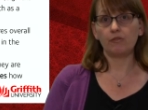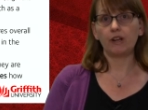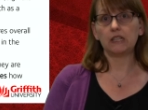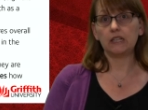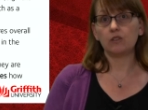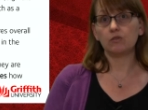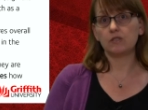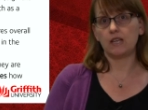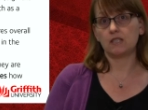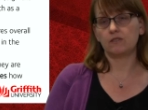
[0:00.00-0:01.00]
clinical
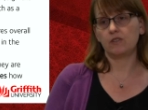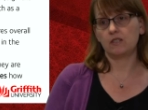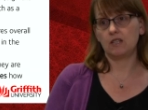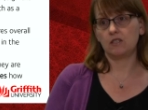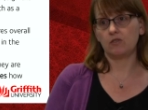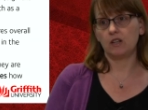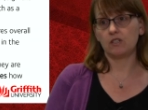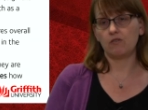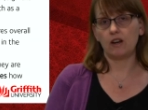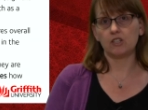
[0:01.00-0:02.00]
test for the sensory
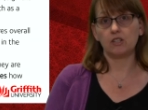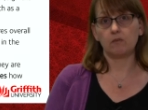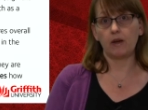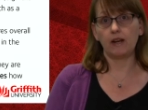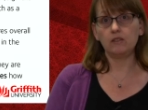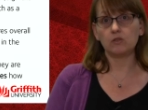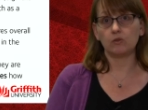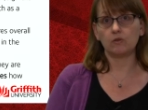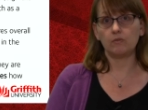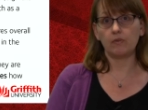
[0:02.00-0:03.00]
interaction imbalance,
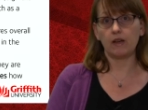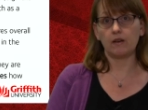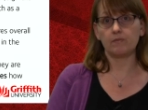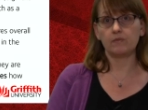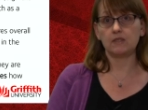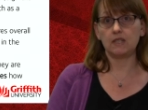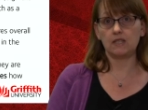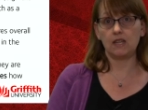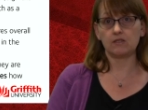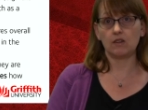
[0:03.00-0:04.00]
or
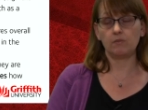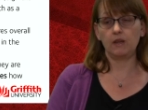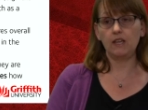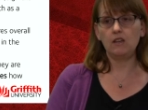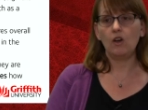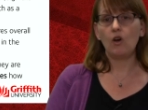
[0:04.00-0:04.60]
CTSIB,